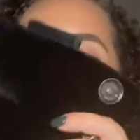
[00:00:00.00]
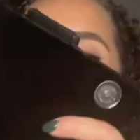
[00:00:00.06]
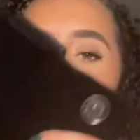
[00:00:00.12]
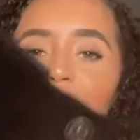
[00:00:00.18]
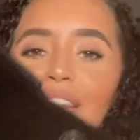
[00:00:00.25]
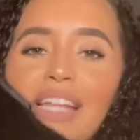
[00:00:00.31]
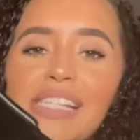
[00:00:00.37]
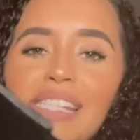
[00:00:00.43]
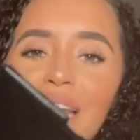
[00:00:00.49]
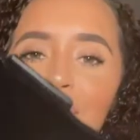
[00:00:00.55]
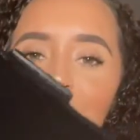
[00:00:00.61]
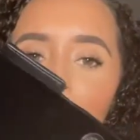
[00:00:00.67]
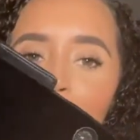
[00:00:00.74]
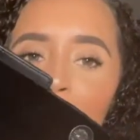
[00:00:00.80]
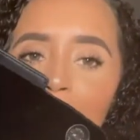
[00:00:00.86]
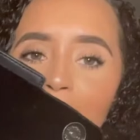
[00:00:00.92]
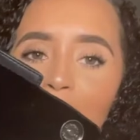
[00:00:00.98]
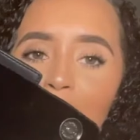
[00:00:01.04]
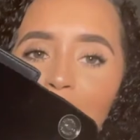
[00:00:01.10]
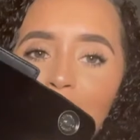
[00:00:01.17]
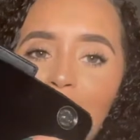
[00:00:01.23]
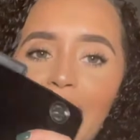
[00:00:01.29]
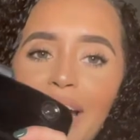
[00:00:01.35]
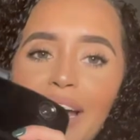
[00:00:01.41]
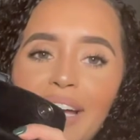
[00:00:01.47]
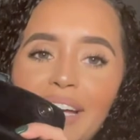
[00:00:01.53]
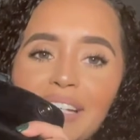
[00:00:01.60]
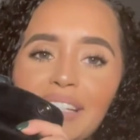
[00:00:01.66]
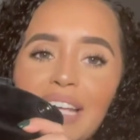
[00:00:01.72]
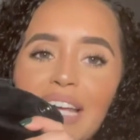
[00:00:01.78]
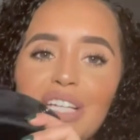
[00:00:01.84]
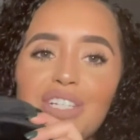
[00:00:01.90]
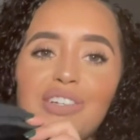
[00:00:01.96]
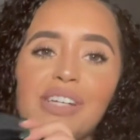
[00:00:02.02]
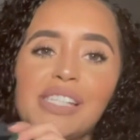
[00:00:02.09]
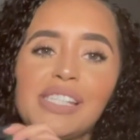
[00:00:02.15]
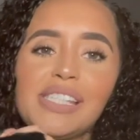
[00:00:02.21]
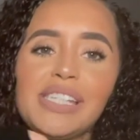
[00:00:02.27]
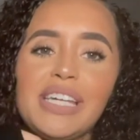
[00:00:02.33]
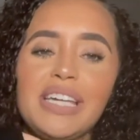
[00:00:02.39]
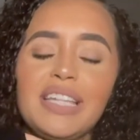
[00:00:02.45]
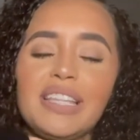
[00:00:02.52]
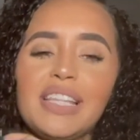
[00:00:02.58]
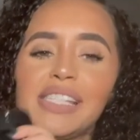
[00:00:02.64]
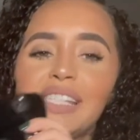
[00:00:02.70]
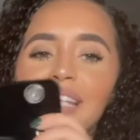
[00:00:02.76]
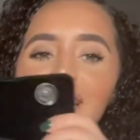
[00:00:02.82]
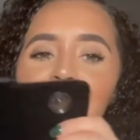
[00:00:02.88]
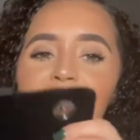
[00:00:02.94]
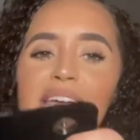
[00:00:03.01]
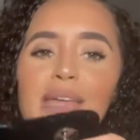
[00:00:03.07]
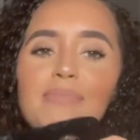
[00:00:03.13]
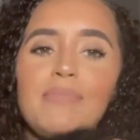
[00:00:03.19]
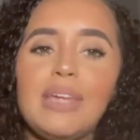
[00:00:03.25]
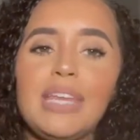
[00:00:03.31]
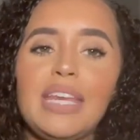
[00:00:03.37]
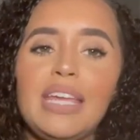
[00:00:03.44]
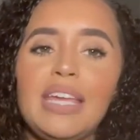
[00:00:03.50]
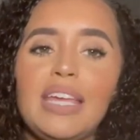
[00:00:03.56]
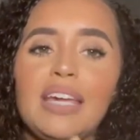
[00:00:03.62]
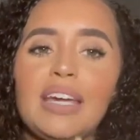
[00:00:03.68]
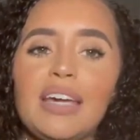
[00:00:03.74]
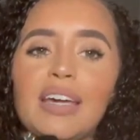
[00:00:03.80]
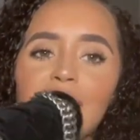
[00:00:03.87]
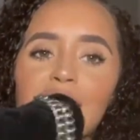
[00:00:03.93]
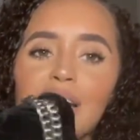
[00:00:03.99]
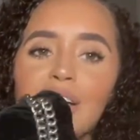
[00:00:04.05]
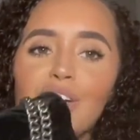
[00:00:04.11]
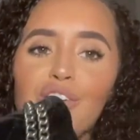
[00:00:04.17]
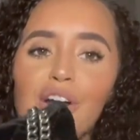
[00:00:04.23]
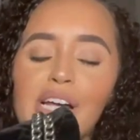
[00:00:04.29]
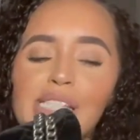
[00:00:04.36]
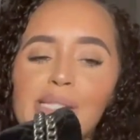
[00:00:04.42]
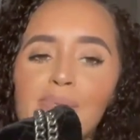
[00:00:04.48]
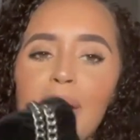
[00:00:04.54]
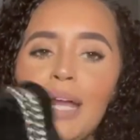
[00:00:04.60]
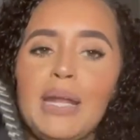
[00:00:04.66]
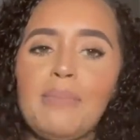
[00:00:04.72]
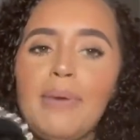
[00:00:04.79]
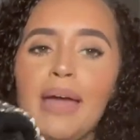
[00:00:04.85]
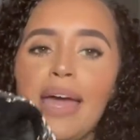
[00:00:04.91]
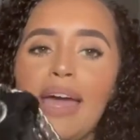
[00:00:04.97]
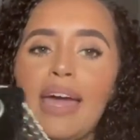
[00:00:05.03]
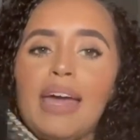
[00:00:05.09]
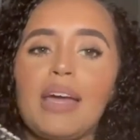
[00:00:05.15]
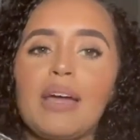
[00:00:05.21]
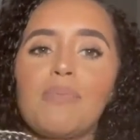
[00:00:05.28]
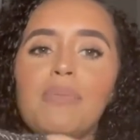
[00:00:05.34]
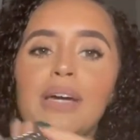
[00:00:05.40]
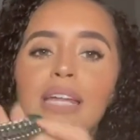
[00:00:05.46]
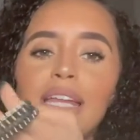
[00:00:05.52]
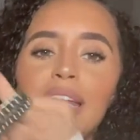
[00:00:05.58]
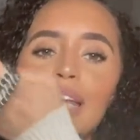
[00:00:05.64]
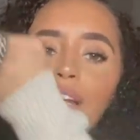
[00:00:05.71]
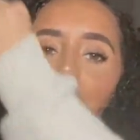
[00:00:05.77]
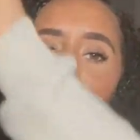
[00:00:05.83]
all that's in my bag, you guys. As you can see, this is a mini crossbody bag, but it